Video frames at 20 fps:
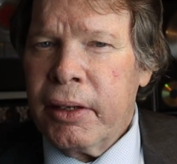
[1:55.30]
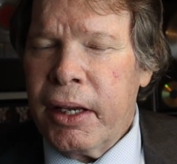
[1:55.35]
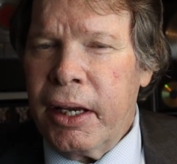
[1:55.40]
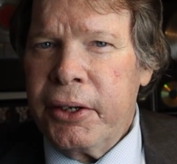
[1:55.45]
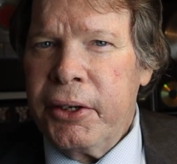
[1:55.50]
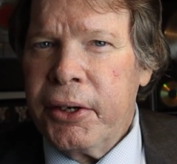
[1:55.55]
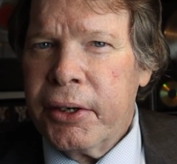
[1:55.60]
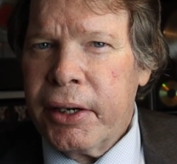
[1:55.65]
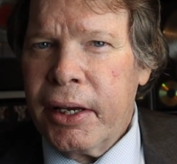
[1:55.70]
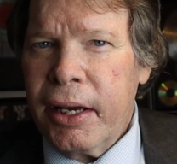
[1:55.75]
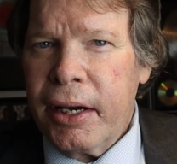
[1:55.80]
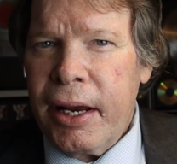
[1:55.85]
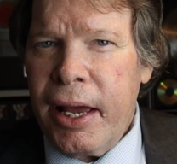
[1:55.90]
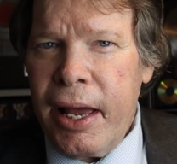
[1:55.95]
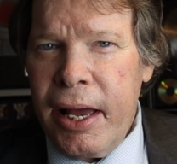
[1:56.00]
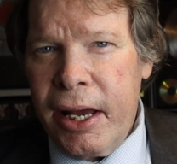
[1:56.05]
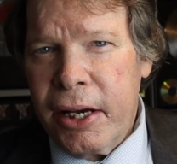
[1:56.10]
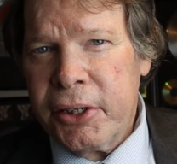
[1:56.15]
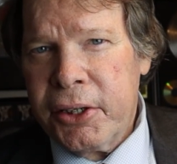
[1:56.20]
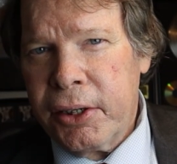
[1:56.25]
And you're going
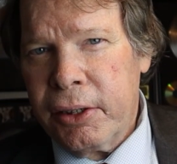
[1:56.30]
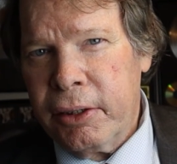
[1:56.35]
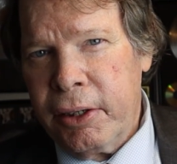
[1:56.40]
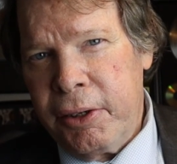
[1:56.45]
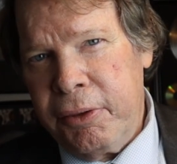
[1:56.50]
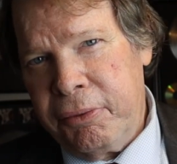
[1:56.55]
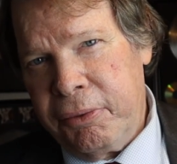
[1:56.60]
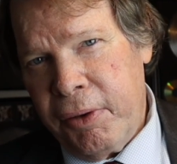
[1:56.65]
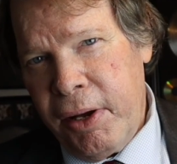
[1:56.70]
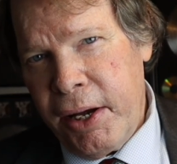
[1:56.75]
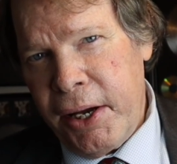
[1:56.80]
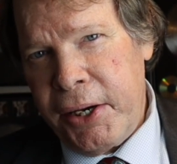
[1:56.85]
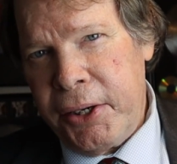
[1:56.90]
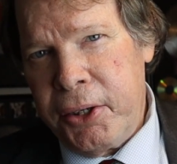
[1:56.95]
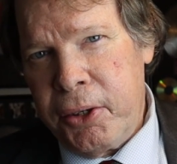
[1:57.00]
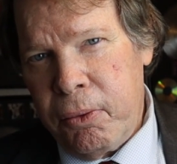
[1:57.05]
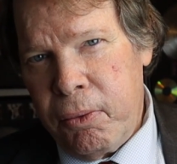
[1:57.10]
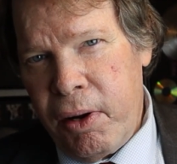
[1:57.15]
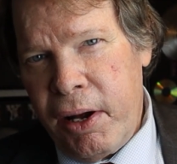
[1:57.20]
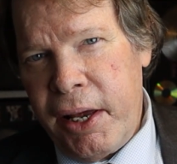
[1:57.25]
to actually
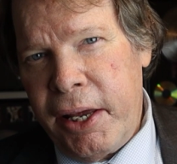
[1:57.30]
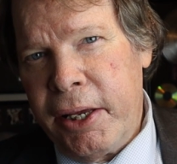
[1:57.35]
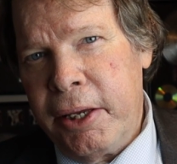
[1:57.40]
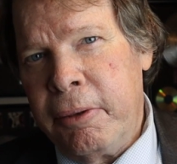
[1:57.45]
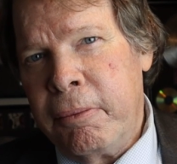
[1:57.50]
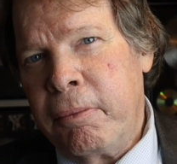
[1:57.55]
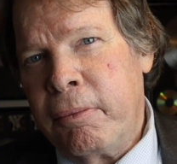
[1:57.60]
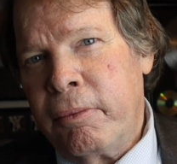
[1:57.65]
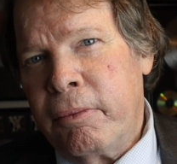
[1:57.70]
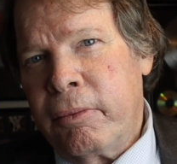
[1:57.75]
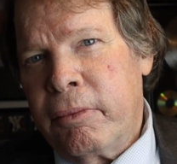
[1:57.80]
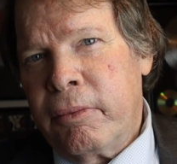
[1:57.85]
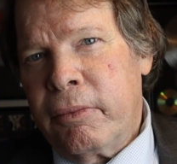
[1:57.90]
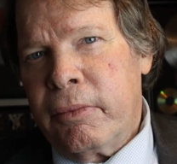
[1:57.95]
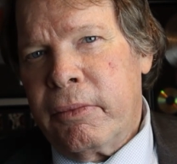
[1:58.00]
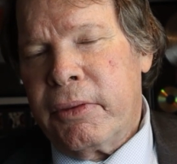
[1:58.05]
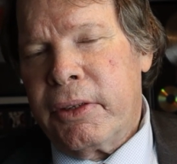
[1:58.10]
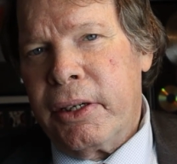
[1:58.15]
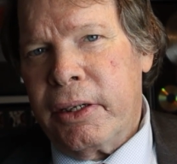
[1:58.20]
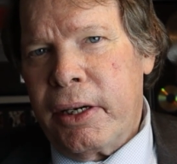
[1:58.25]
find a way
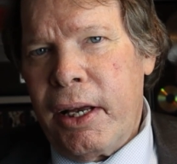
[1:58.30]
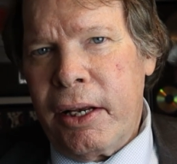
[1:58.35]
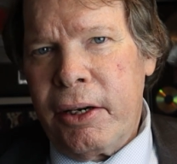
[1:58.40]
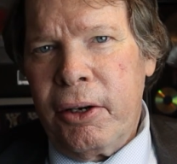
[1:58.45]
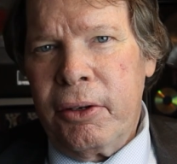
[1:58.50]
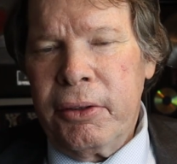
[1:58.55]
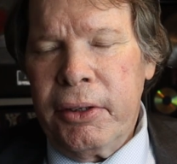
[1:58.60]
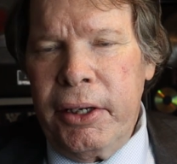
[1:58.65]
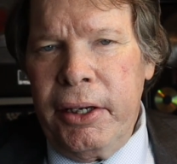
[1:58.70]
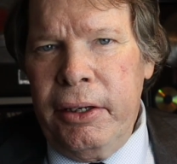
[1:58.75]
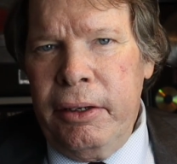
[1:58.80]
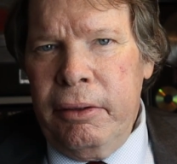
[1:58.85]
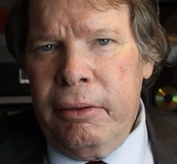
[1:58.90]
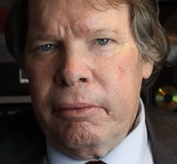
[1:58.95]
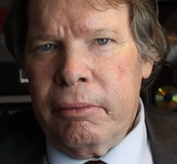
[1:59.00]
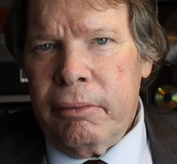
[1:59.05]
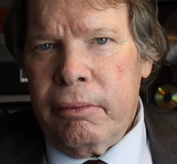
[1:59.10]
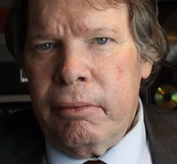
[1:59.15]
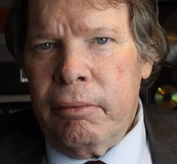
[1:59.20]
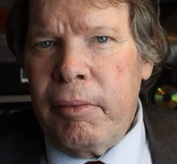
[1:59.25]
to not only
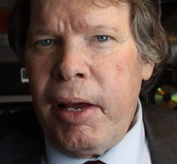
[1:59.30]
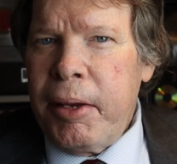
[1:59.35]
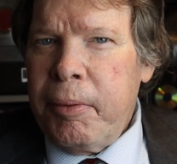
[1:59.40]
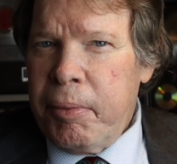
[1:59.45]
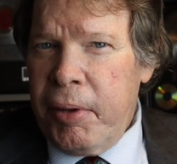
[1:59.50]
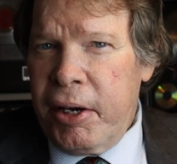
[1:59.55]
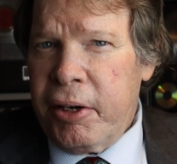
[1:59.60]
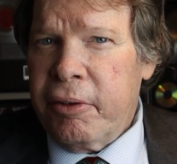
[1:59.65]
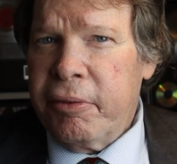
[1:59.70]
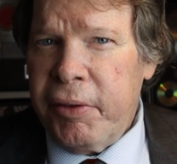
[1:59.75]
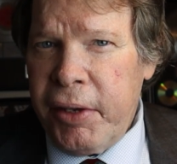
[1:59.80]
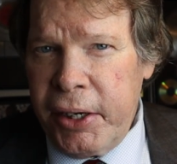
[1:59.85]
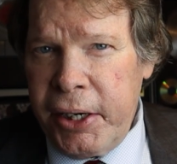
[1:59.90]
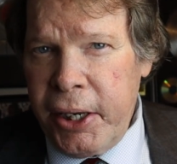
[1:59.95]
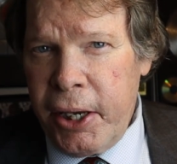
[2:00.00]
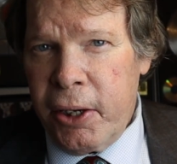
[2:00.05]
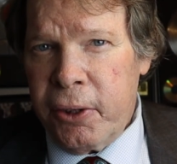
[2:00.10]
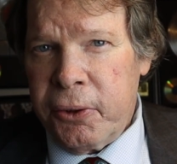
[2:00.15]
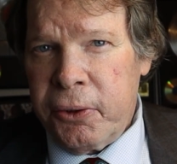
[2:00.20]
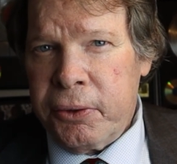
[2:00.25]
make better
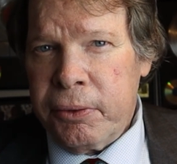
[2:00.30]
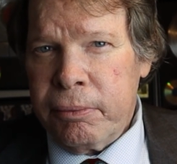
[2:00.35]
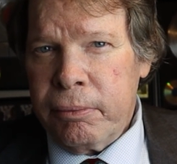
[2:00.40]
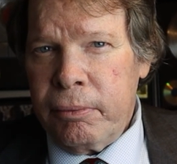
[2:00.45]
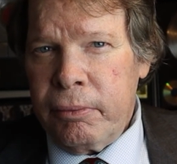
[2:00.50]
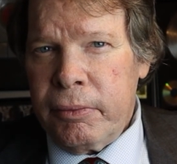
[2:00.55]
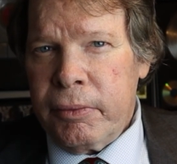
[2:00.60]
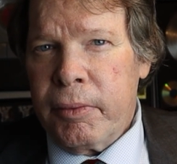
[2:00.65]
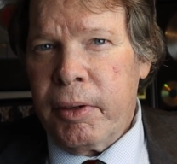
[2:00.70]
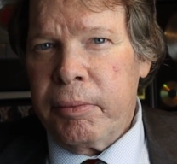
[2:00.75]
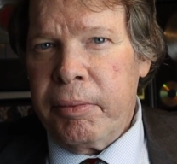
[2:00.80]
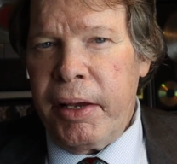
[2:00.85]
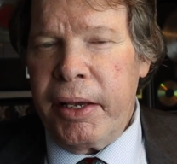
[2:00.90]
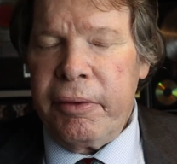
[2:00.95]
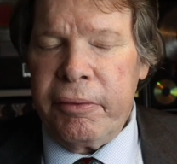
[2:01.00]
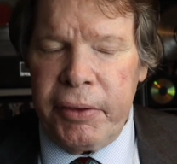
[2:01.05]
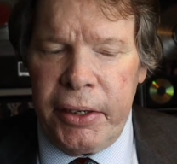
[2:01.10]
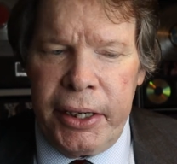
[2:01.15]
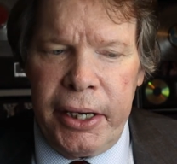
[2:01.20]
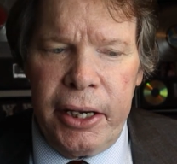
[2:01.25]
videos, but
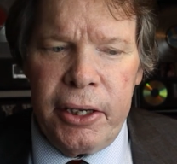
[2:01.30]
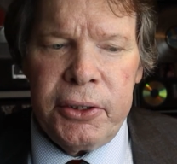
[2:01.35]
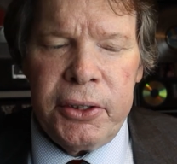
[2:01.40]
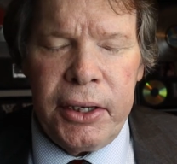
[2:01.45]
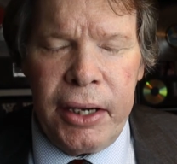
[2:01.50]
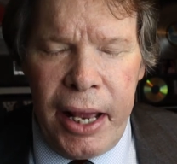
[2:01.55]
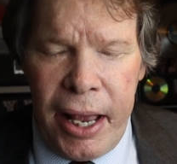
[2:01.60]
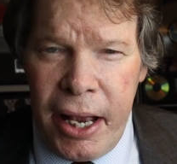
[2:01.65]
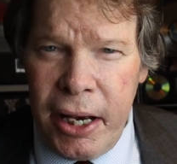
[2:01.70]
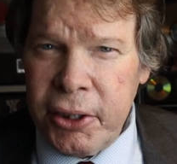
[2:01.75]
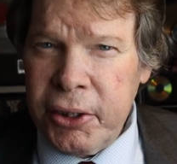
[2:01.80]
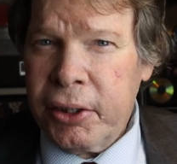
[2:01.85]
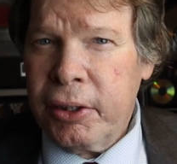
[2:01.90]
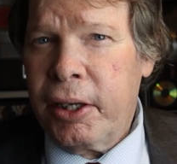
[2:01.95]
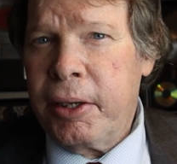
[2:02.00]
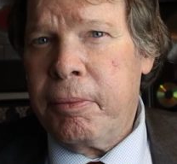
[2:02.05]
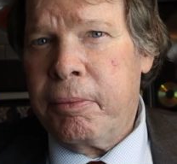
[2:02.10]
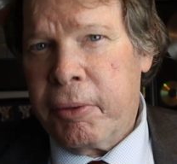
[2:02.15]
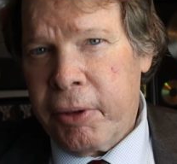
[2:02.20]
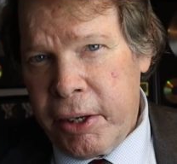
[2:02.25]
make videos that
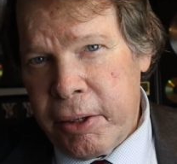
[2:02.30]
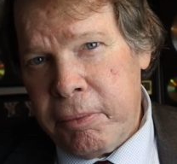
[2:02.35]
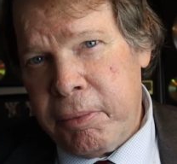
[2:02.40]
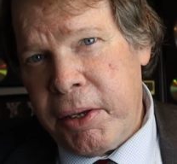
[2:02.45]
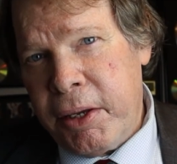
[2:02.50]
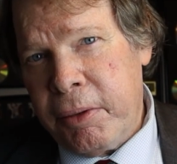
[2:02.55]
actually bring